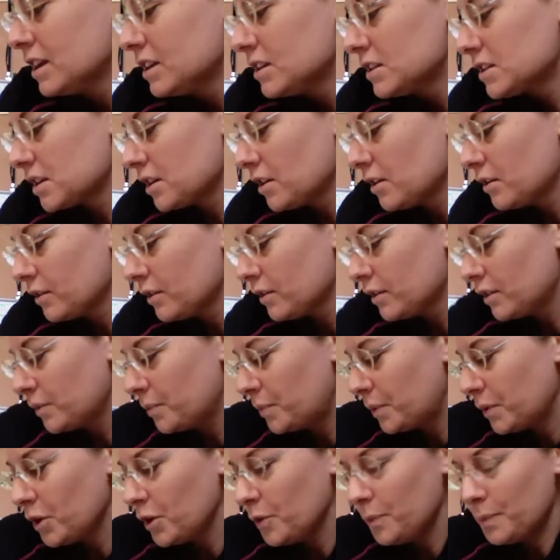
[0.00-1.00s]
So the
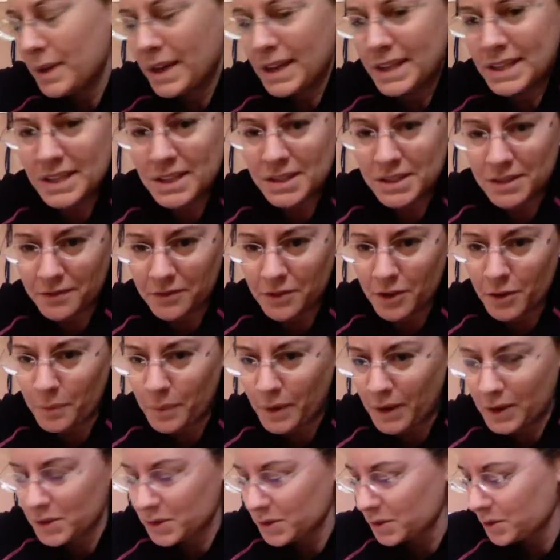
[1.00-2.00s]
blue pieces of your
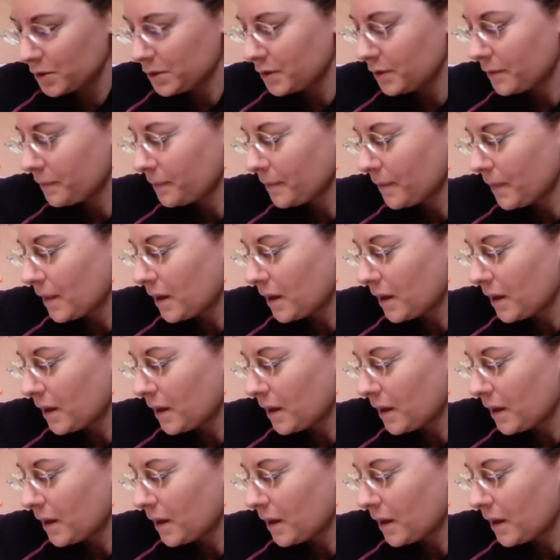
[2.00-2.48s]
puzzle